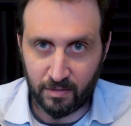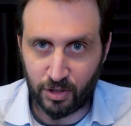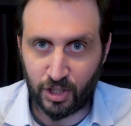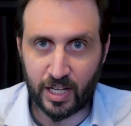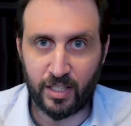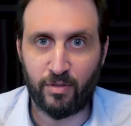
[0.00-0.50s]

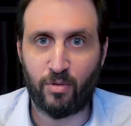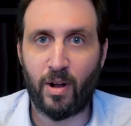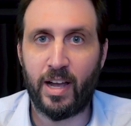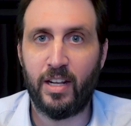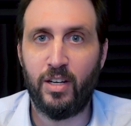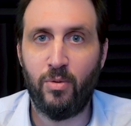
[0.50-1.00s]
shades of
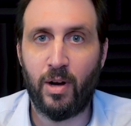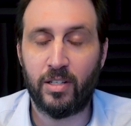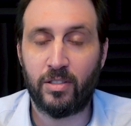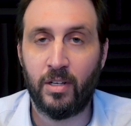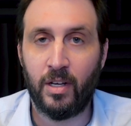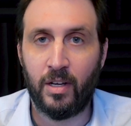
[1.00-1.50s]
gray and
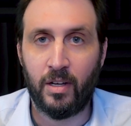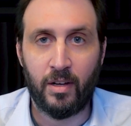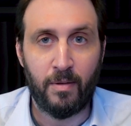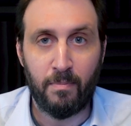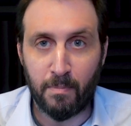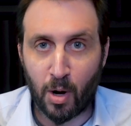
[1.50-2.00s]
nuance.
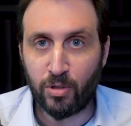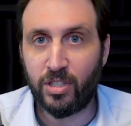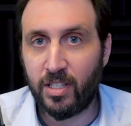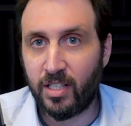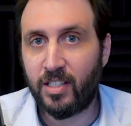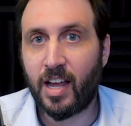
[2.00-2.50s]
Most
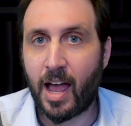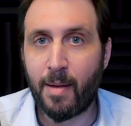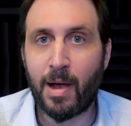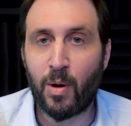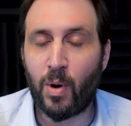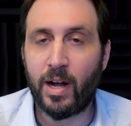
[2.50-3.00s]
of the time,
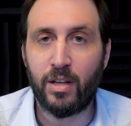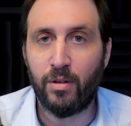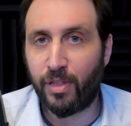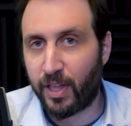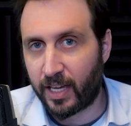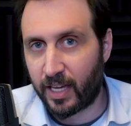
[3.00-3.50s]
I want you
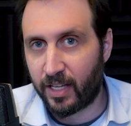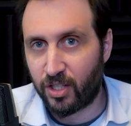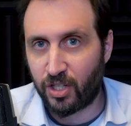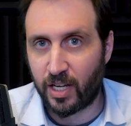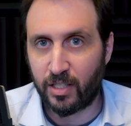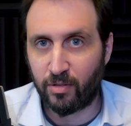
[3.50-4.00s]
thinking in
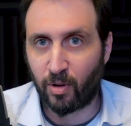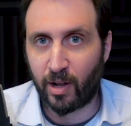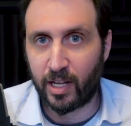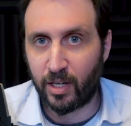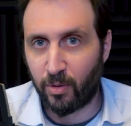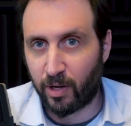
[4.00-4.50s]
shades of gray
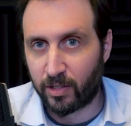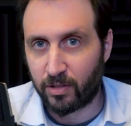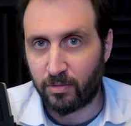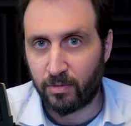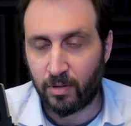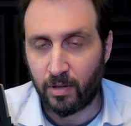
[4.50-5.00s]
and nuance.
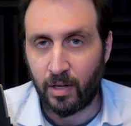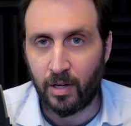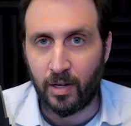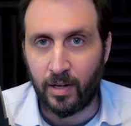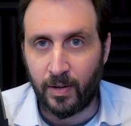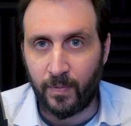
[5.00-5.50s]

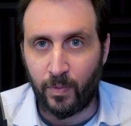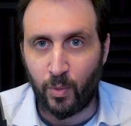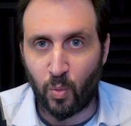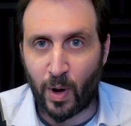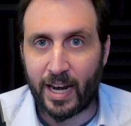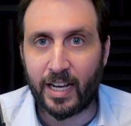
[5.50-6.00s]

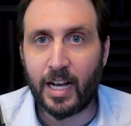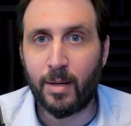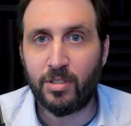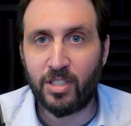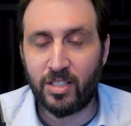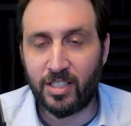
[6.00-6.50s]
When it
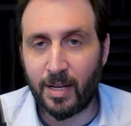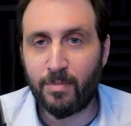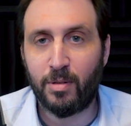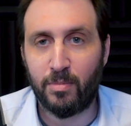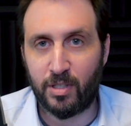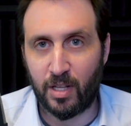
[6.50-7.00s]
comes to
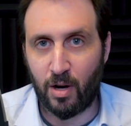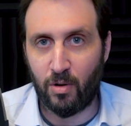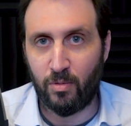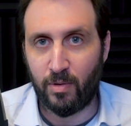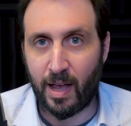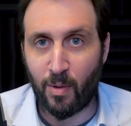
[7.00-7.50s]
symptoms,
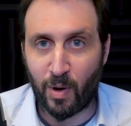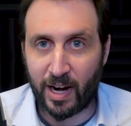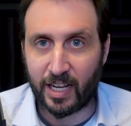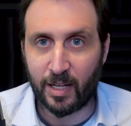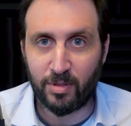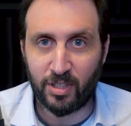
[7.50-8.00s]
though, and when
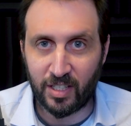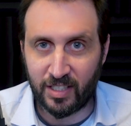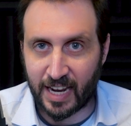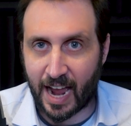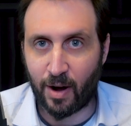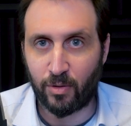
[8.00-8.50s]
it comes to
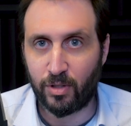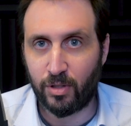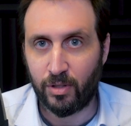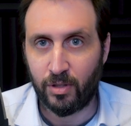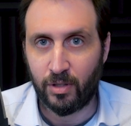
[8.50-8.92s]
doubt,